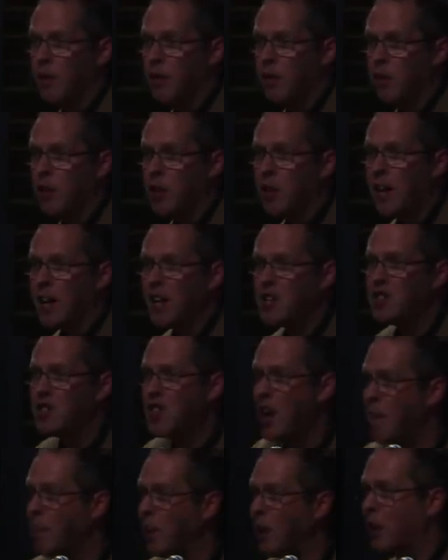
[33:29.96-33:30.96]
So you get
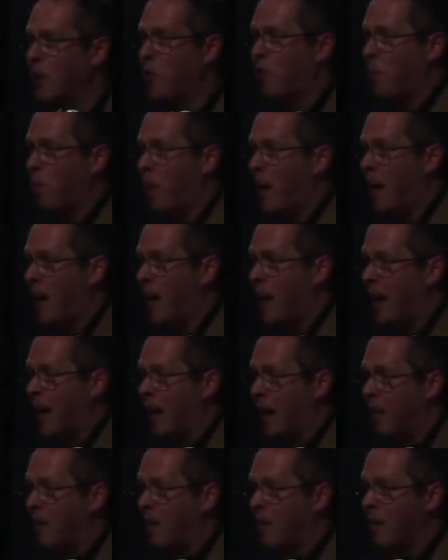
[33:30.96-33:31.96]
double the
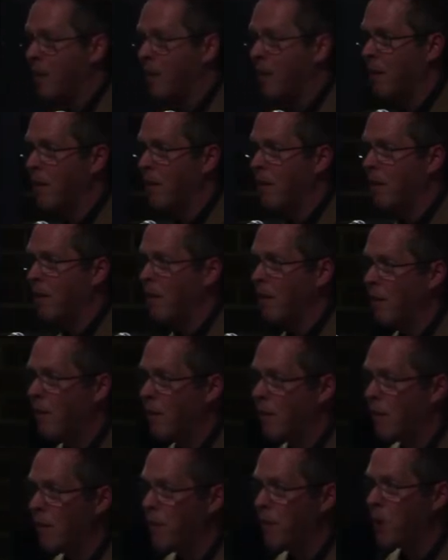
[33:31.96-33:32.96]
spying
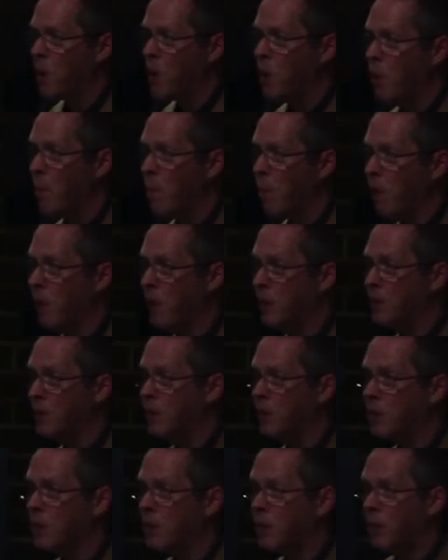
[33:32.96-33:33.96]
from the
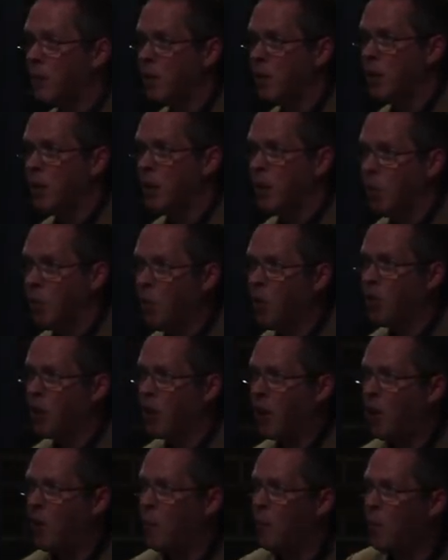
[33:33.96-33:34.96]
corporates. What
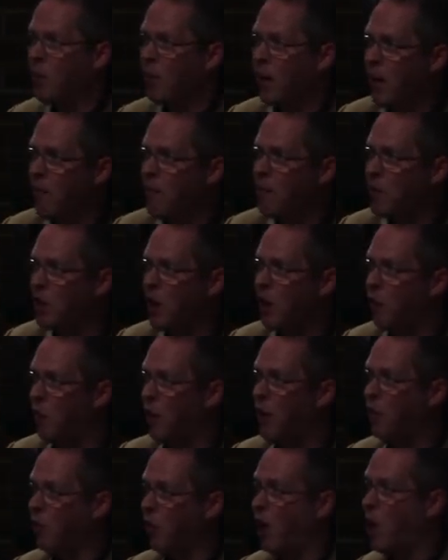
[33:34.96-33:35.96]
the, co what the government does
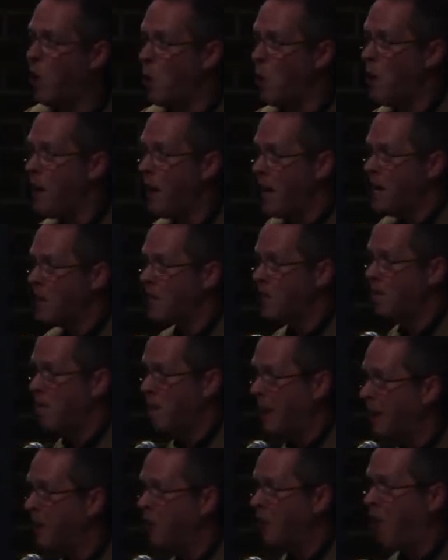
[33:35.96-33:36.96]
on its own is
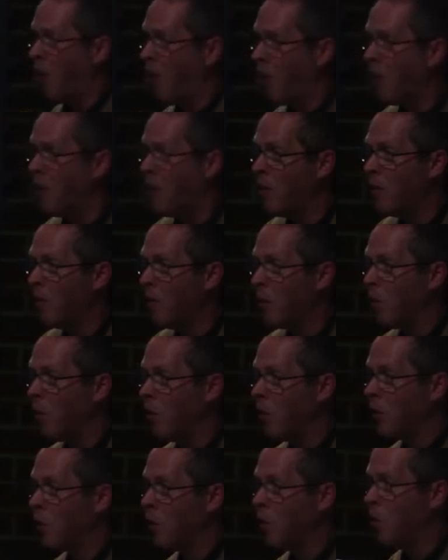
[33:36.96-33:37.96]
built on
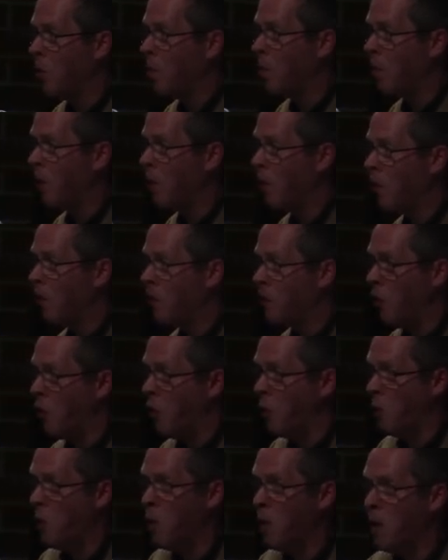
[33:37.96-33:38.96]
what the corporates
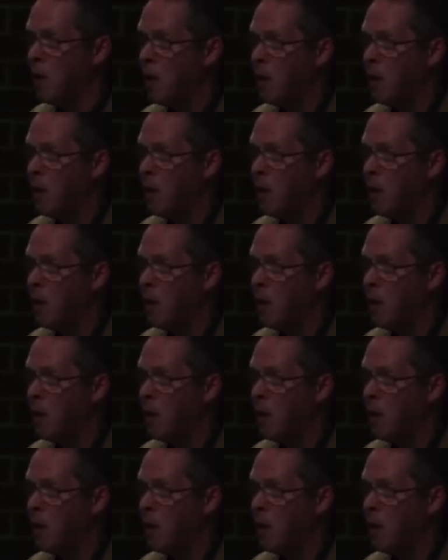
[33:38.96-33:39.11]
do.